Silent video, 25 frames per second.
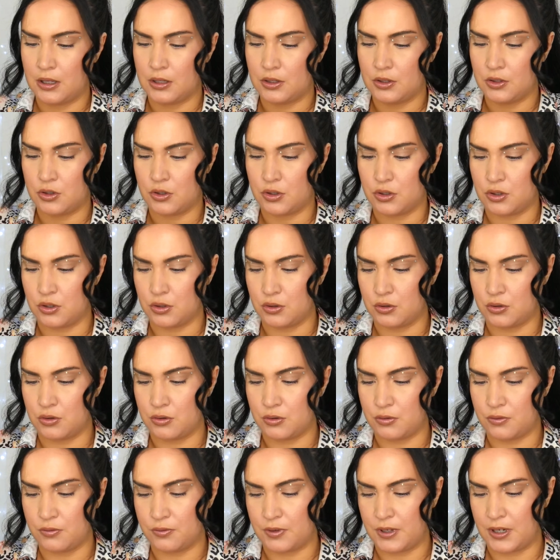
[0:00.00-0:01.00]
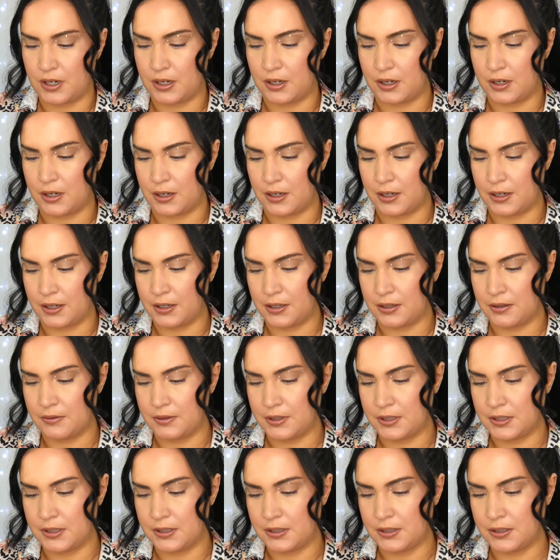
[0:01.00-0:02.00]
to fit our eye,
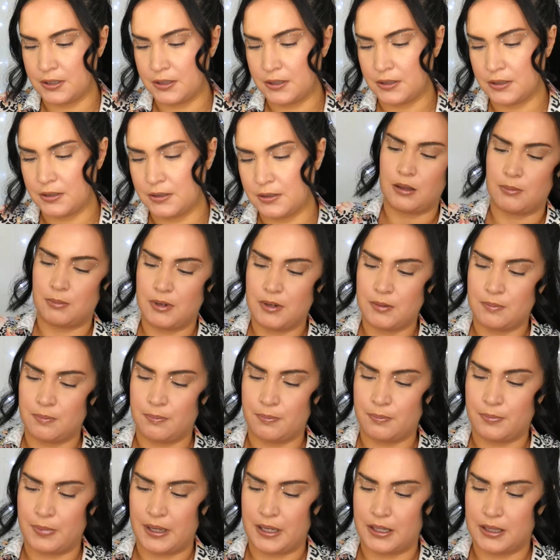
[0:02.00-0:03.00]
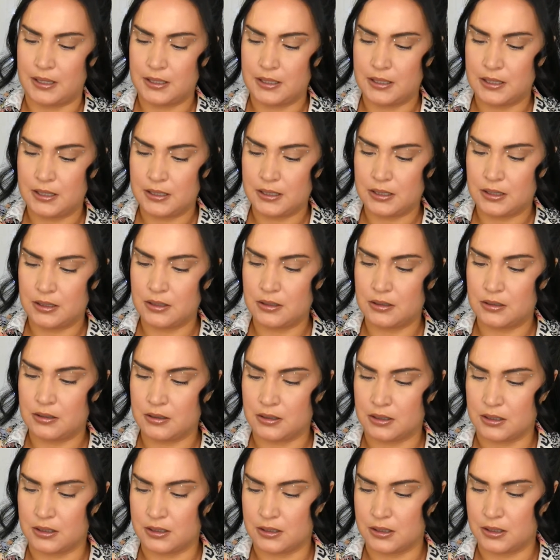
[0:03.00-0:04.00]
obviously. I'm gonna bend these a little
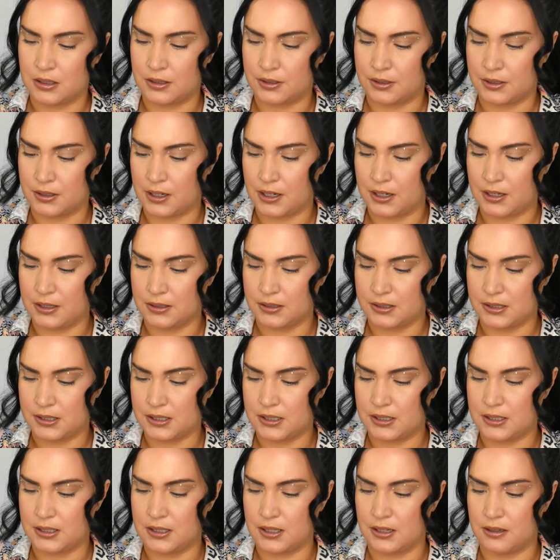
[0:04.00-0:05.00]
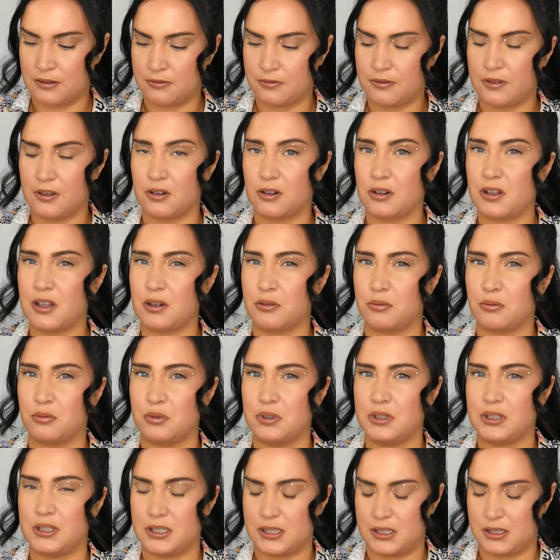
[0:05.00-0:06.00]
because they're kind of stiff. They're like
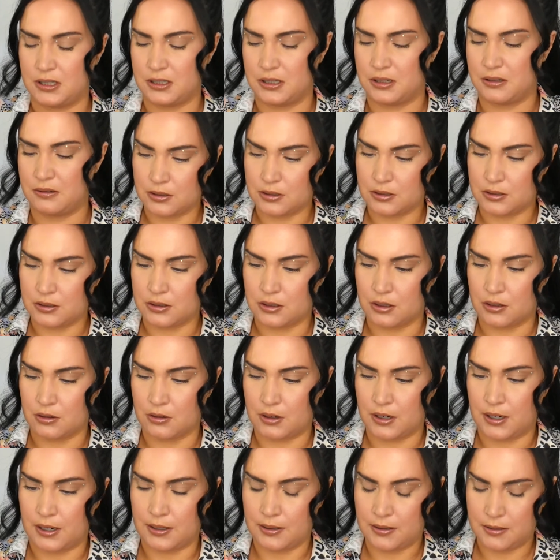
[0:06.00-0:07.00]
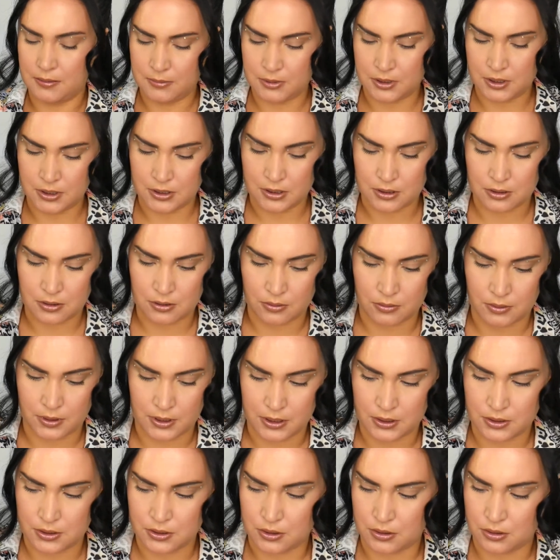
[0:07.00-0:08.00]
really stiff. So I'm just
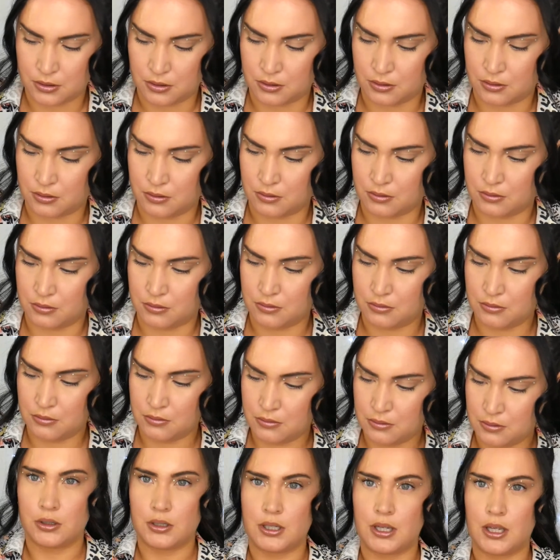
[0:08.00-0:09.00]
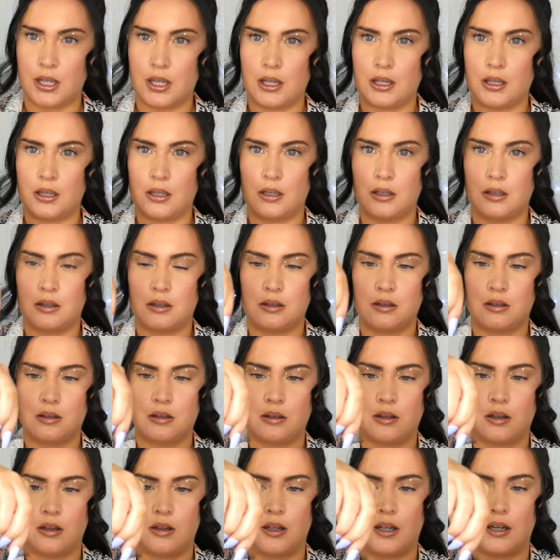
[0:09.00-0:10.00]
going to take
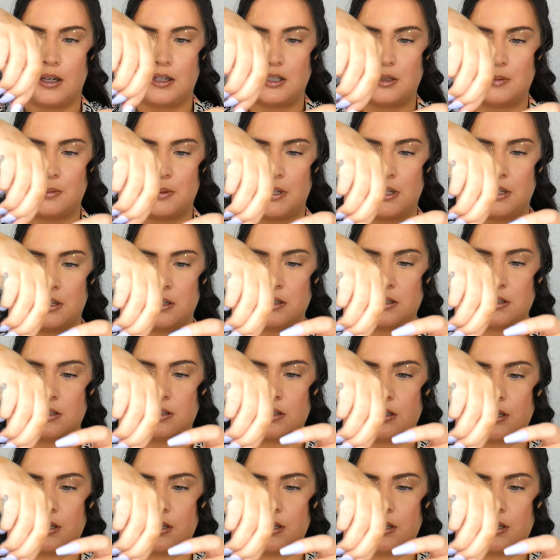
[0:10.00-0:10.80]
the lash band